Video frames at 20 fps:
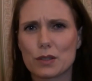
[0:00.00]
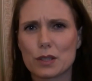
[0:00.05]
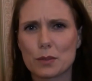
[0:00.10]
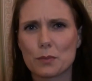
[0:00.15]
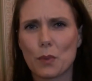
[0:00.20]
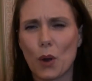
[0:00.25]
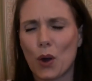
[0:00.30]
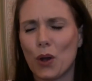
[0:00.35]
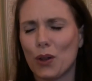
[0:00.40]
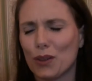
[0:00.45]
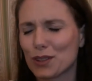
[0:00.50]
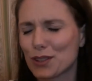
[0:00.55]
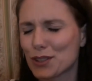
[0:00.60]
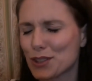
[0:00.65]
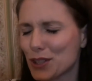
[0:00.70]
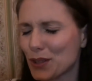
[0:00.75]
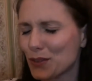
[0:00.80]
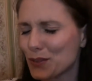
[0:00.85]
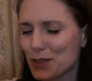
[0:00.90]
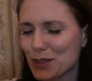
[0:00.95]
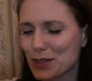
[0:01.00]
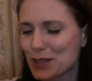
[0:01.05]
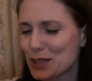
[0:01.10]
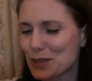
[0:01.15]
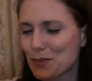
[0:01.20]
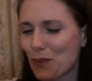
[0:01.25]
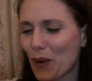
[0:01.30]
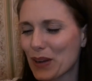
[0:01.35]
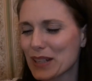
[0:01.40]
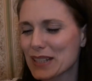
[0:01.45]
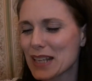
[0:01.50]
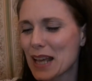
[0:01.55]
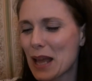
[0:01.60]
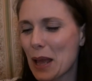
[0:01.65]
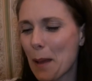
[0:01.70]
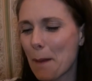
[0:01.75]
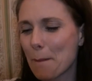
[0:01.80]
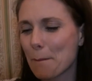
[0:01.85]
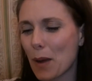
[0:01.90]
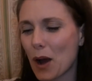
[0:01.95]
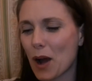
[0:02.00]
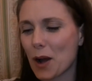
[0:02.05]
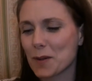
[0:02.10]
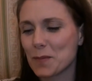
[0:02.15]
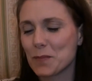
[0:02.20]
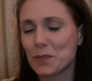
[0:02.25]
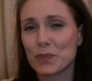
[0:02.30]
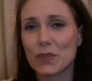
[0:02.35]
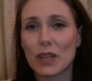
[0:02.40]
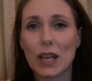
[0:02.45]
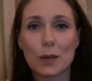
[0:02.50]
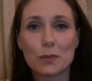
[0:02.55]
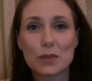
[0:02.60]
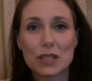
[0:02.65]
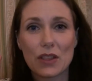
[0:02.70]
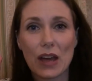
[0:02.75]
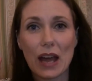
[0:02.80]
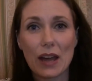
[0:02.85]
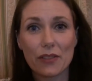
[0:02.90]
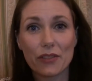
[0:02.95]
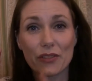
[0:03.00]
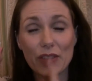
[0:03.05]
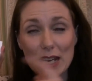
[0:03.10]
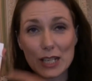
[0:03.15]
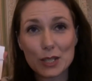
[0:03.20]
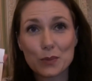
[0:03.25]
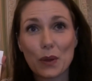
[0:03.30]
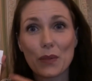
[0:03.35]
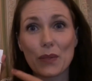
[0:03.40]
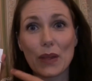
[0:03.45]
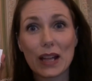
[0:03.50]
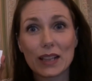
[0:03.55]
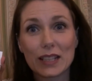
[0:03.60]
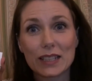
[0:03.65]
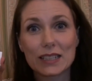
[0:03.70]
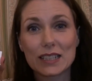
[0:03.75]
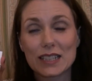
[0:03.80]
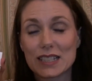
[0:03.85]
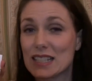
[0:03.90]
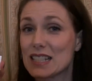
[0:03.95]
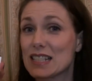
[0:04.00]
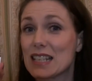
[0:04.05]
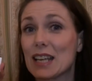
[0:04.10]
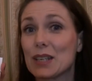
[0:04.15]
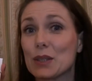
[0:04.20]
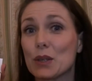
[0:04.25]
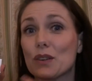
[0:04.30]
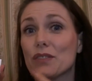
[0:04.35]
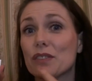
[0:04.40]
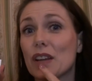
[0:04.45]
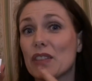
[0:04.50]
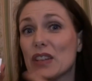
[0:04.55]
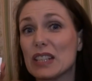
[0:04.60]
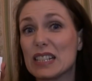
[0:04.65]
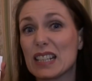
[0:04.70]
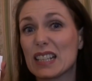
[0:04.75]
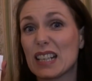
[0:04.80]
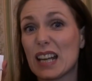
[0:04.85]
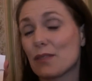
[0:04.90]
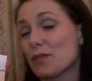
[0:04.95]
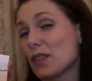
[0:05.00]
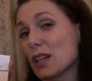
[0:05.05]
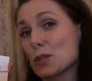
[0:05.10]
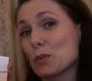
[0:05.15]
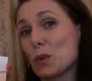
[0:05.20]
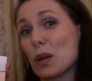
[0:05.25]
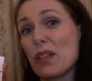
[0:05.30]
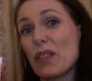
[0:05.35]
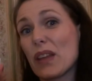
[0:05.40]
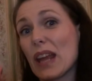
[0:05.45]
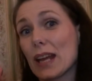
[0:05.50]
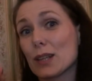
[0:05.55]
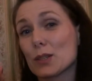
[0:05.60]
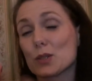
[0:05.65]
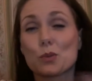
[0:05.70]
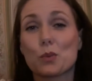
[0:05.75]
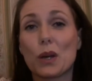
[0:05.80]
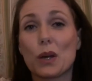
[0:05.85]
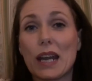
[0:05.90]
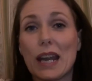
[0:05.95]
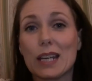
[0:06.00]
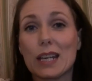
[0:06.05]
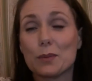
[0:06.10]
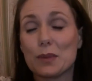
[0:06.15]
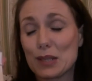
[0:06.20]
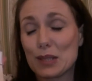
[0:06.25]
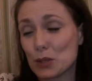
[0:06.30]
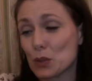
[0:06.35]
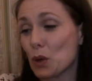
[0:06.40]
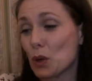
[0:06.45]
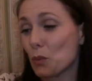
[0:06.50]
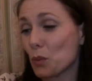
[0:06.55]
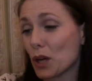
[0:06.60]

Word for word: smaller children's ones but it was that this one that I liked the design of and they didn't have this one in the adults one anyway so it